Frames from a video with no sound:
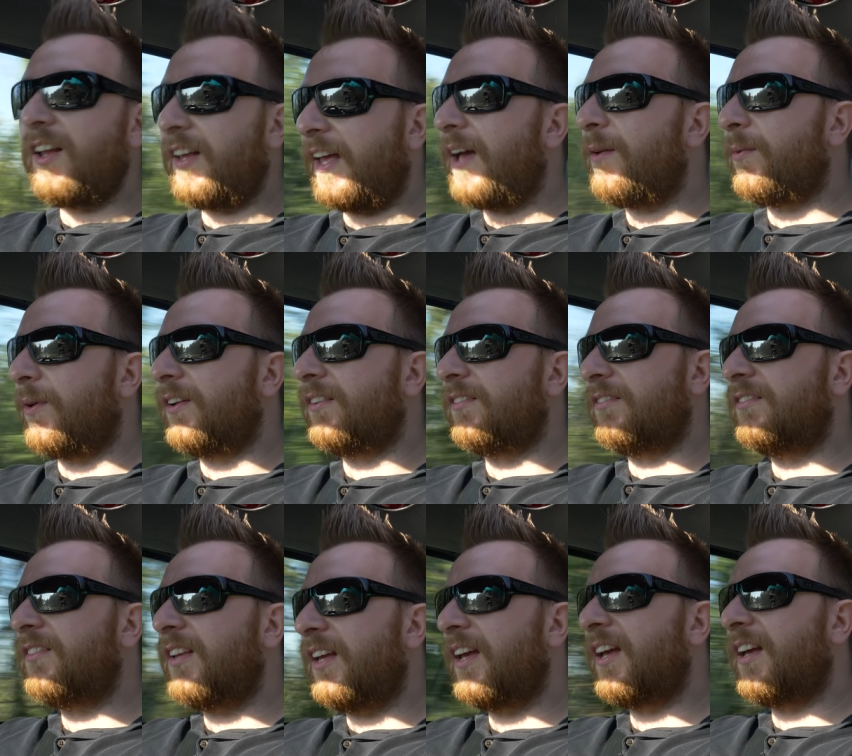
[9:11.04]
I'll get one,
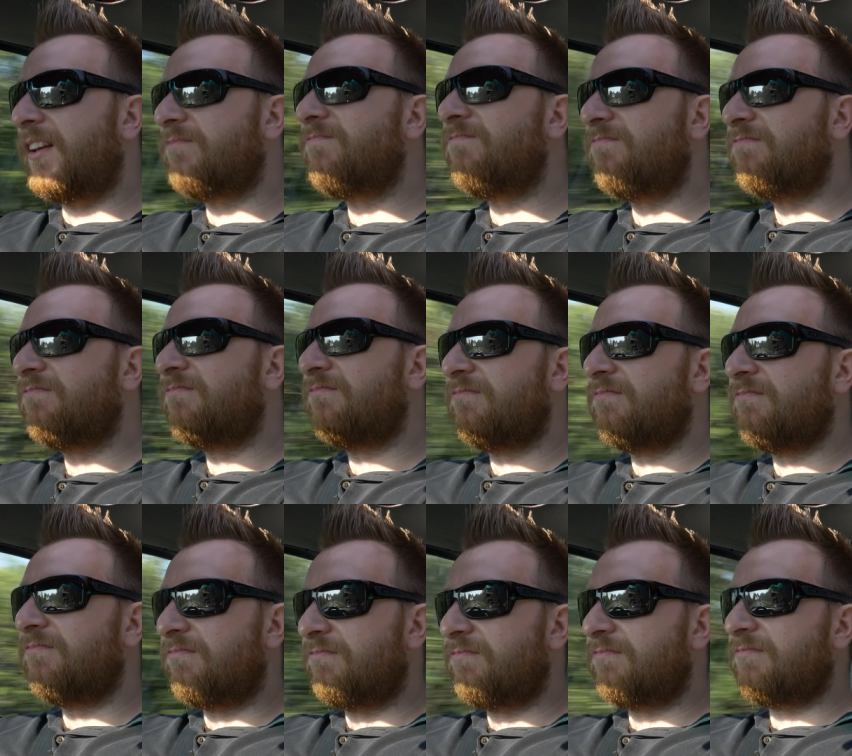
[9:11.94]
yeah.
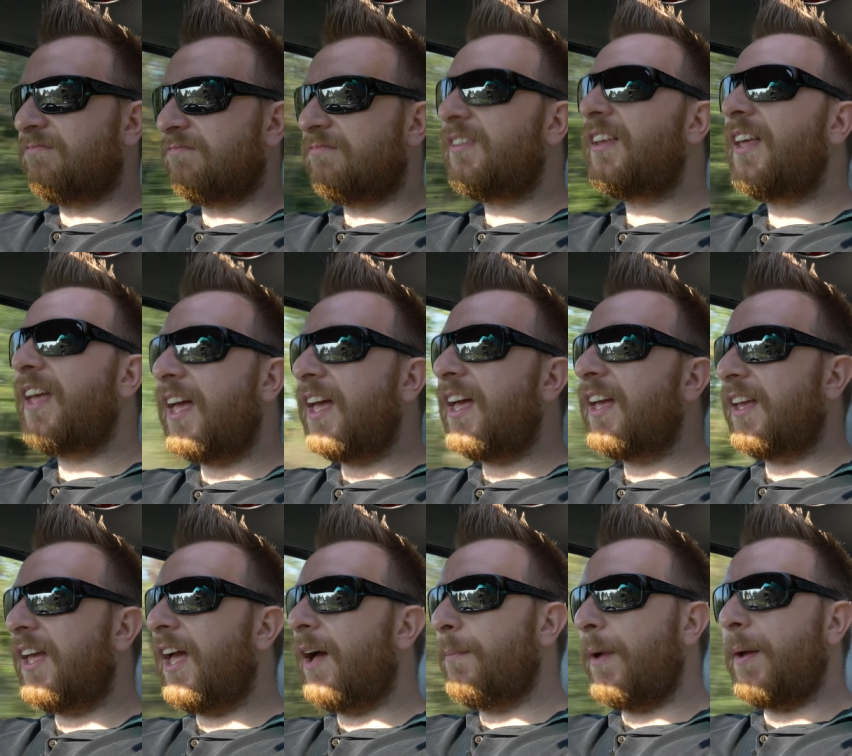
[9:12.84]
Echo Porker.
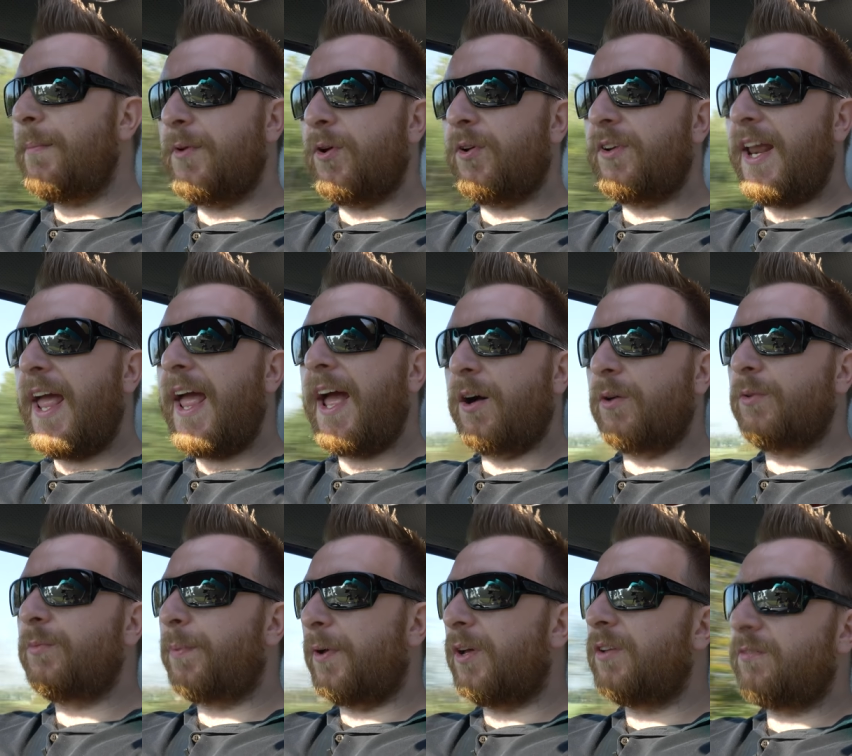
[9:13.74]
Yeah, yeah, maybe not
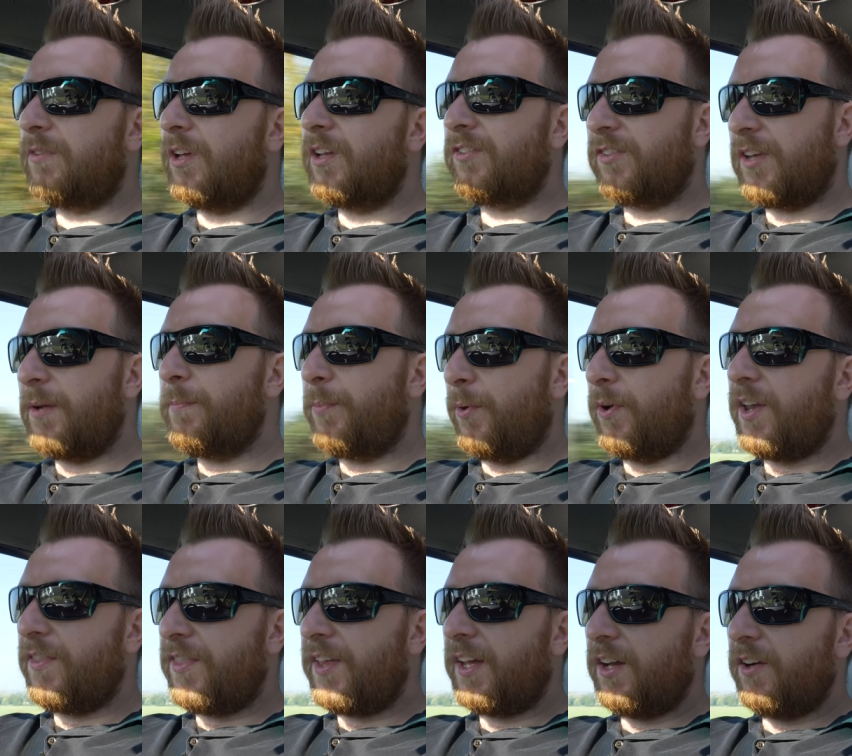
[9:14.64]
now, but at some
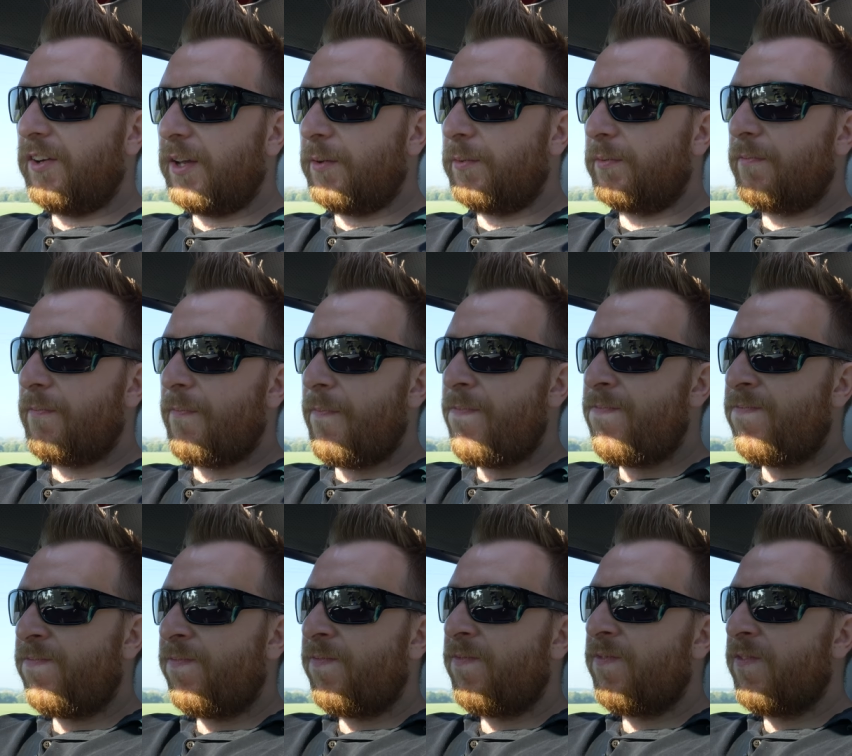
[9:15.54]
point. What would you have then? Would
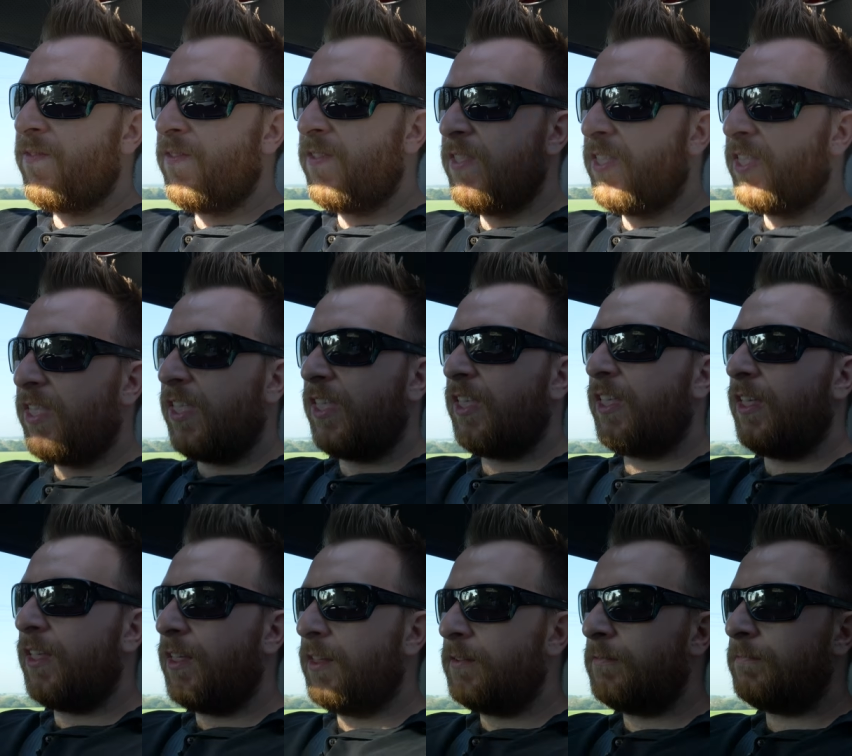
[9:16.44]
you be into the
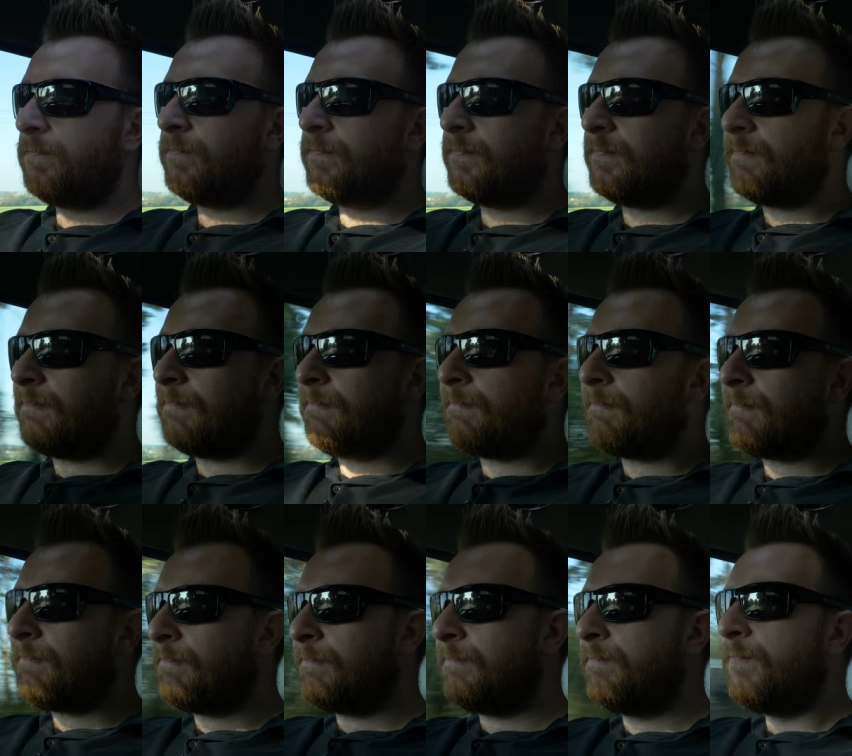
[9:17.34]
964 or 993
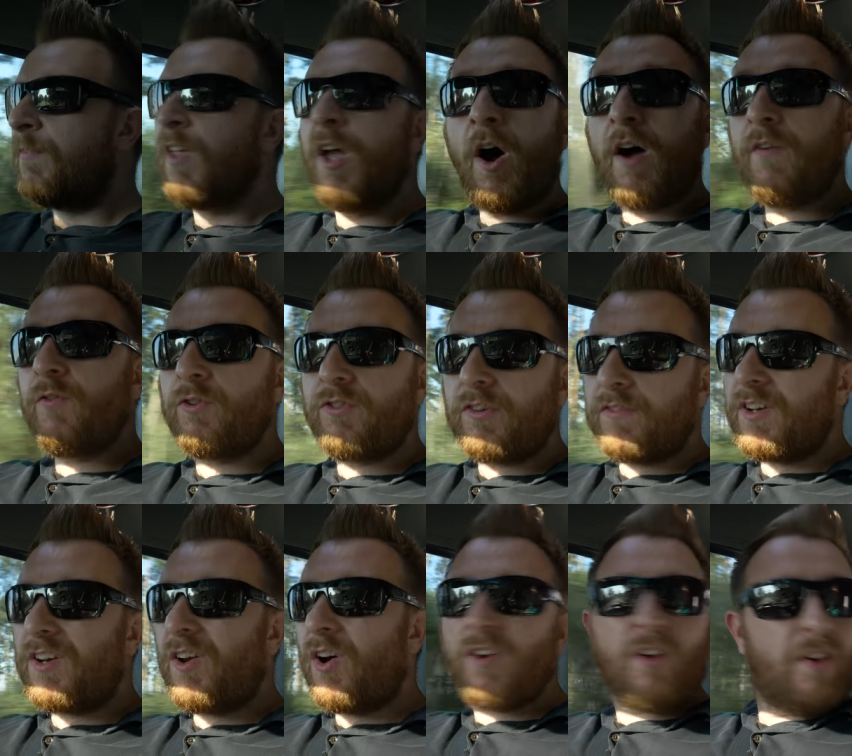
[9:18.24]
kind of shape? I've not
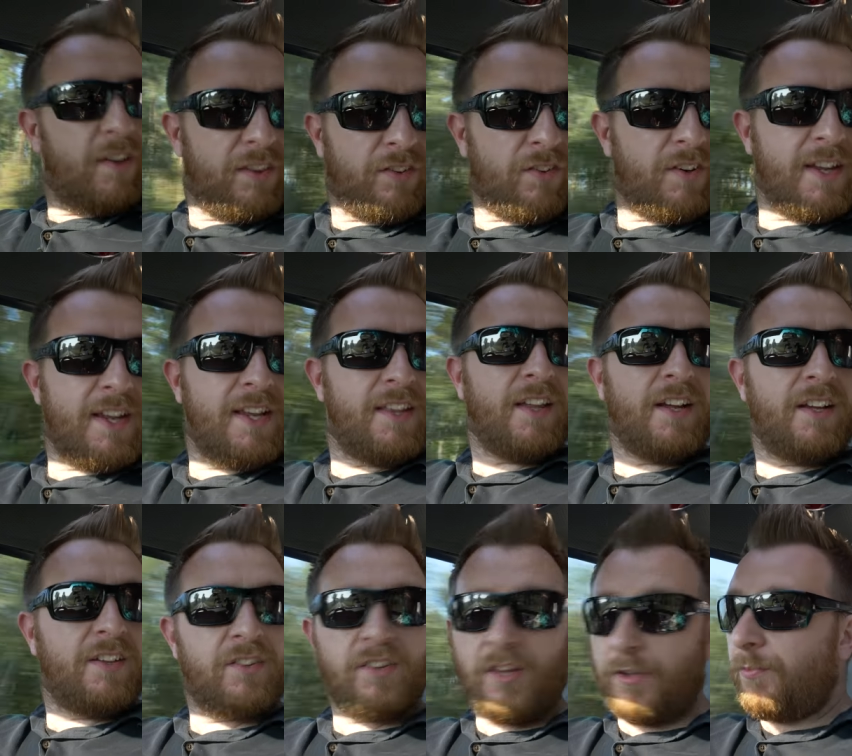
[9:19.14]
driven a 993
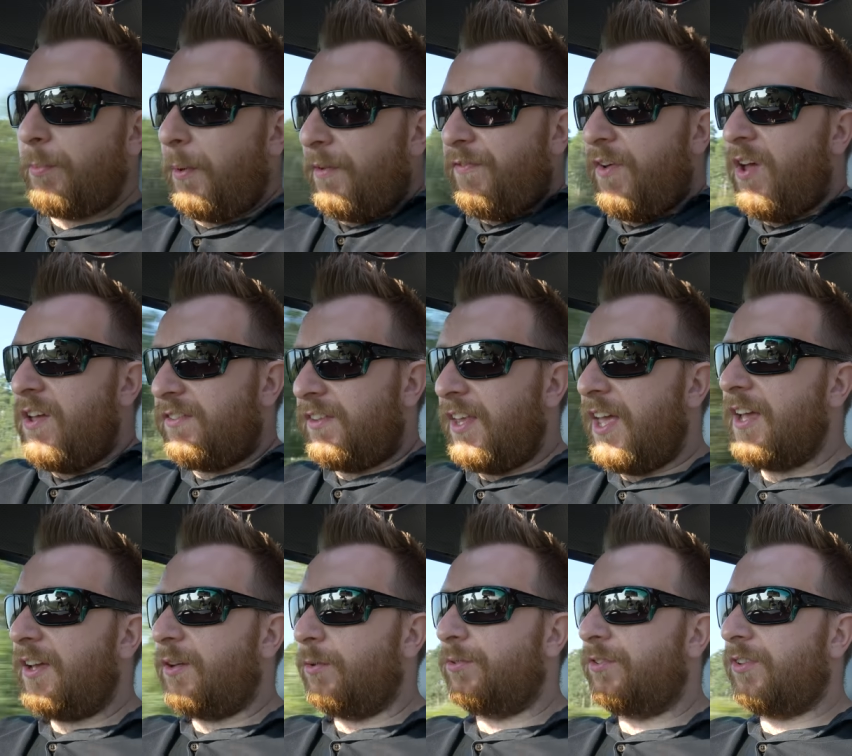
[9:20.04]
either, so it's my first
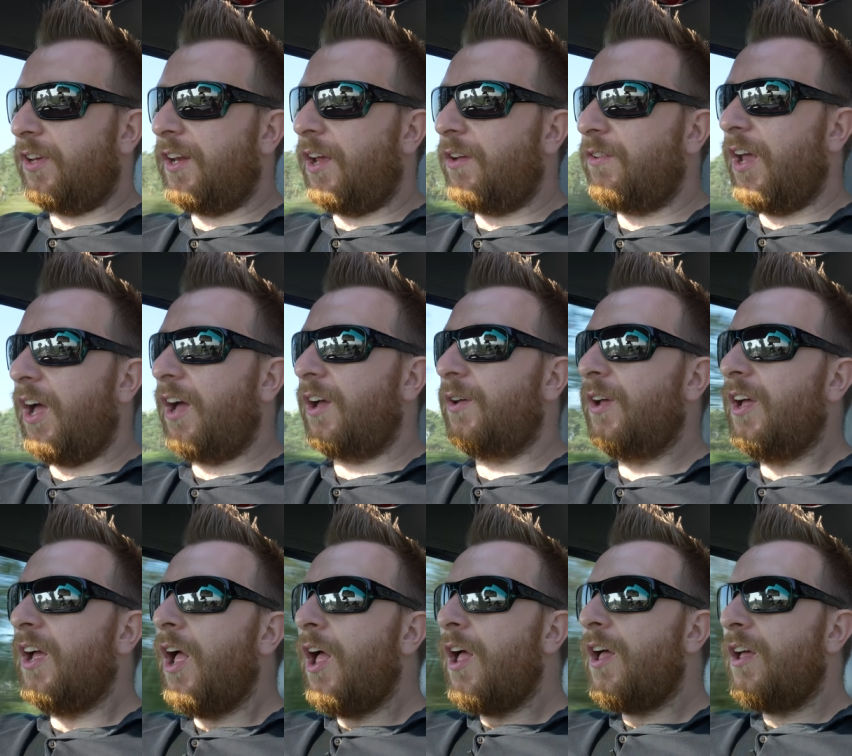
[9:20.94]
aircall, so I don't know.
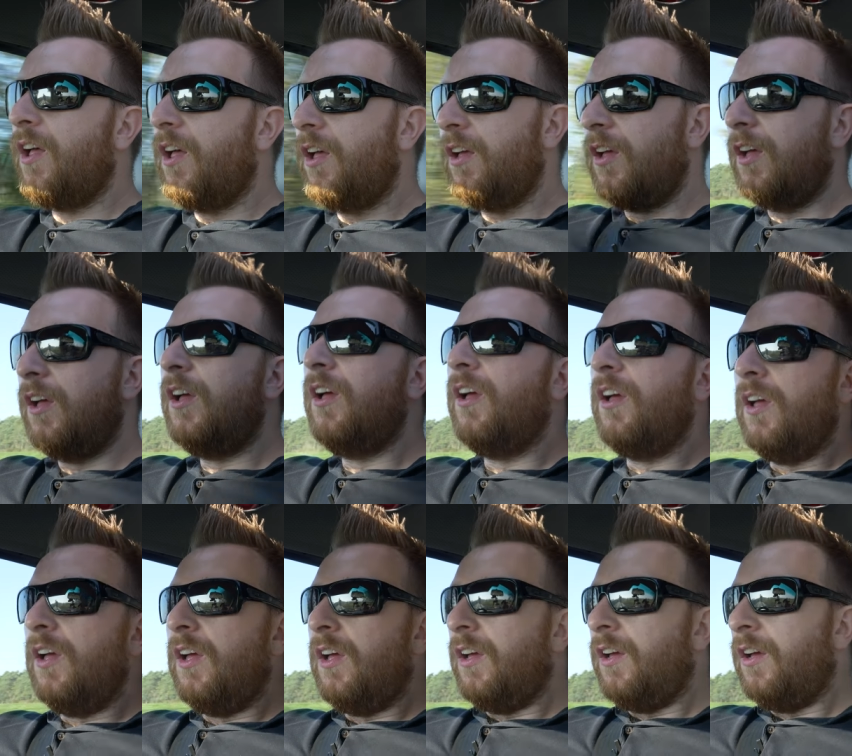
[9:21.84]
Very different
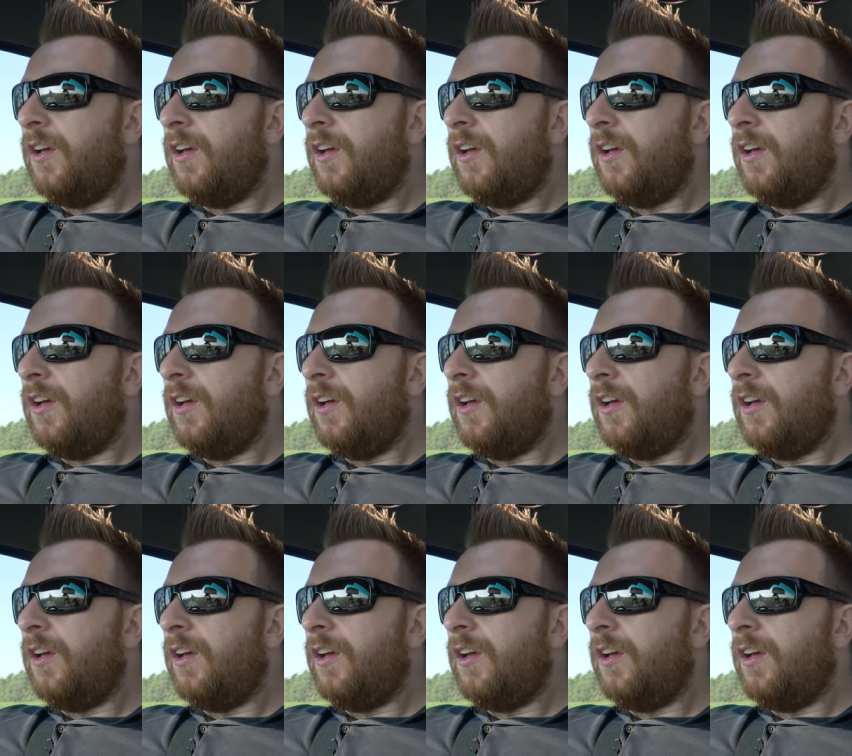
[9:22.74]
drive.